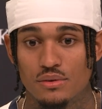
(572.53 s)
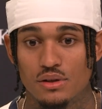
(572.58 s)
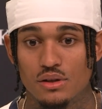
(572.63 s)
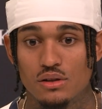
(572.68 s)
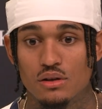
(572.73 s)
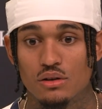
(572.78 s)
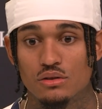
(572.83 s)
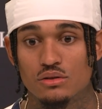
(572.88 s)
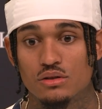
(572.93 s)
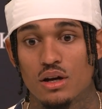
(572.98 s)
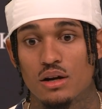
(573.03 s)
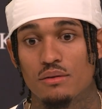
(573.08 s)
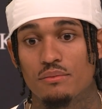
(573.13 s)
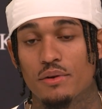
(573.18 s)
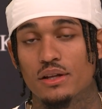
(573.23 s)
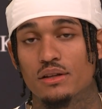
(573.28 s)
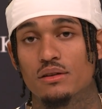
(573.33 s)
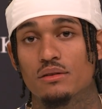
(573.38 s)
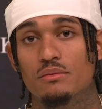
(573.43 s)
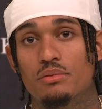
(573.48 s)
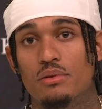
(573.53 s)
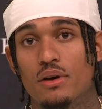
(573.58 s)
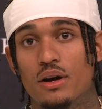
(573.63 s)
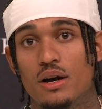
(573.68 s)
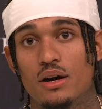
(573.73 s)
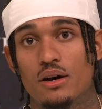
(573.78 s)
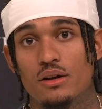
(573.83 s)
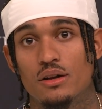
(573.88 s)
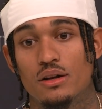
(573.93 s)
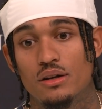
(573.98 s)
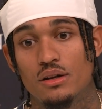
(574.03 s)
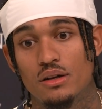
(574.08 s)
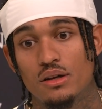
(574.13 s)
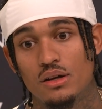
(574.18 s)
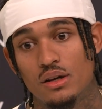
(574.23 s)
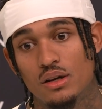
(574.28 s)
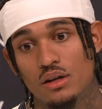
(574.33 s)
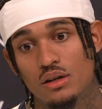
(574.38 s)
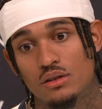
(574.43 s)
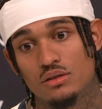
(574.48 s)
you know, trying to make them proud and
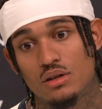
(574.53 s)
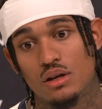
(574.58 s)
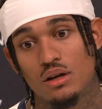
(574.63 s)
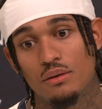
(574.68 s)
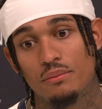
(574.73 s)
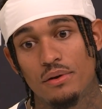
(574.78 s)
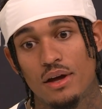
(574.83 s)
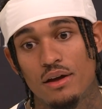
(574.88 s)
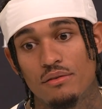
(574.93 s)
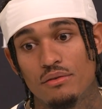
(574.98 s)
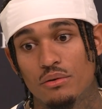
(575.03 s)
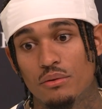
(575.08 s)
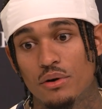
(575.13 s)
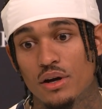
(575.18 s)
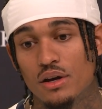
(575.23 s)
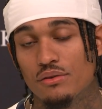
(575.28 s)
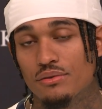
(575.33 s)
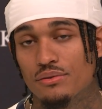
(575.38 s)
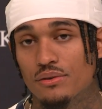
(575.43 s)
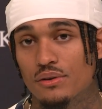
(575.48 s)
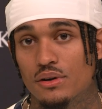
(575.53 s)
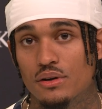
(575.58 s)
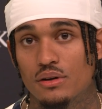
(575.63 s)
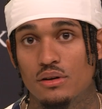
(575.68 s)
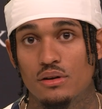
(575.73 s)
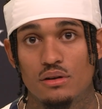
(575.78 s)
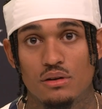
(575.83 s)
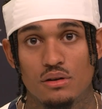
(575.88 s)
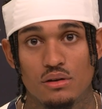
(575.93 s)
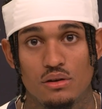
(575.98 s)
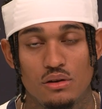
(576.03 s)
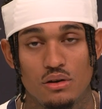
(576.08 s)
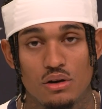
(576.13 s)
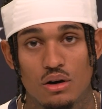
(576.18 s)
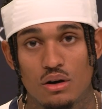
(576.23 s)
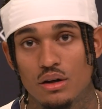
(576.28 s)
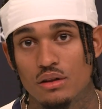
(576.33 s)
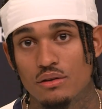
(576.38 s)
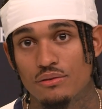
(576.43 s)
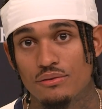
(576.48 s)
trying to pave a way for, you
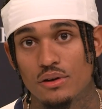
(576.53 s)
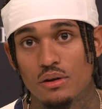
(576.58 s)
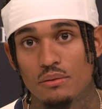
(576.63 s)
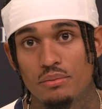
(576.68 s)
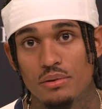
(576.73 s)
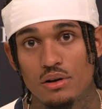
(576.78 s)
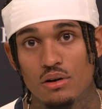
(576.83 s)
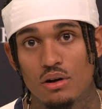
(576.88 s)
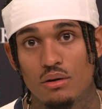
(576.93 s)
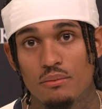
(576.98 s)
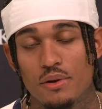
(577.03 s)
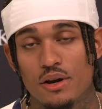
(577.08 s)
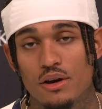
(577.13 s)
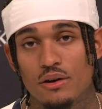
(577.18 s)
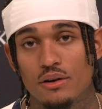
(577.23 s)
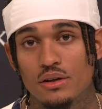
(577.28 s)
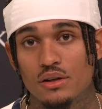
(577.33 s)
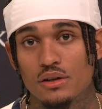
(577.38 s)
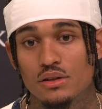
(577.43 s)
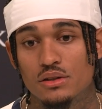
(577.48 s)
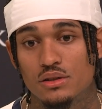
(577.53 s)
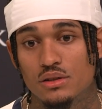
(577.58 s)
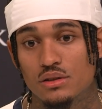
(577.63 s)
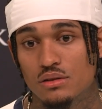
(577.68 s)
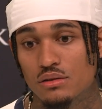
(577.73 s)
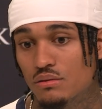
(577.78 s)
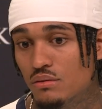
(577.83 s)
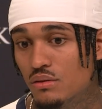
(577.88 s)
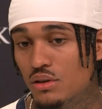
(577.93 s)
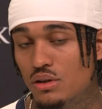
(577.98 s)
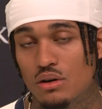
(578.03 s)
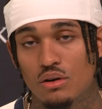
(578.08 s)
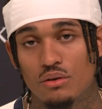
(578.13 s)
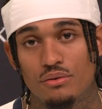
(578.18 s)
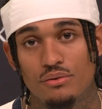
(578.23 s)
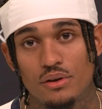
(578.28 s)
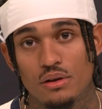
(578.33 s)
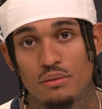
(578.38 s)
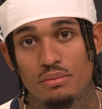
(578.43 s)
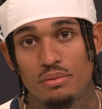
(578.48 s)
know, other Filipino Americans and, you know,
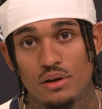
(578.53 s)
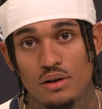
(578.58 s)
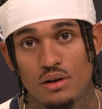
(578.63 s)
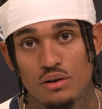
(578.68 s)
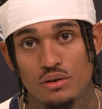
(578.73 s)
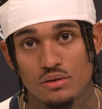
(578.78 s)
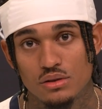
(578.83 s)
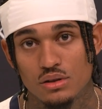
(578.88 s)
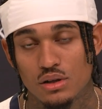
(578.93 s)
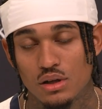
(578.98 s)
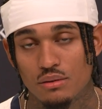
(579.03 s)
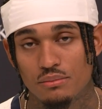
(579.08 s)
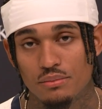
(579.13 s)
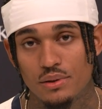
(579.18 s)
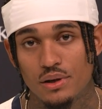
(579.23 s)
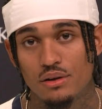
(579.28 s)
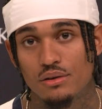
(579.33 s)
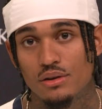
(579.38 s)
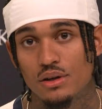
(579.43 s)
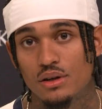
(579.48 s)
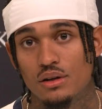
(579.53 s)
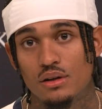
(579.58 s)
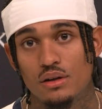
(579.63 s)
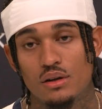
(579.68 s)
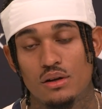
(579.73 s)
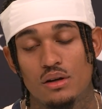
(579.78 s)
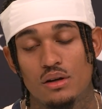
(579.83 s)
Filipinos, period,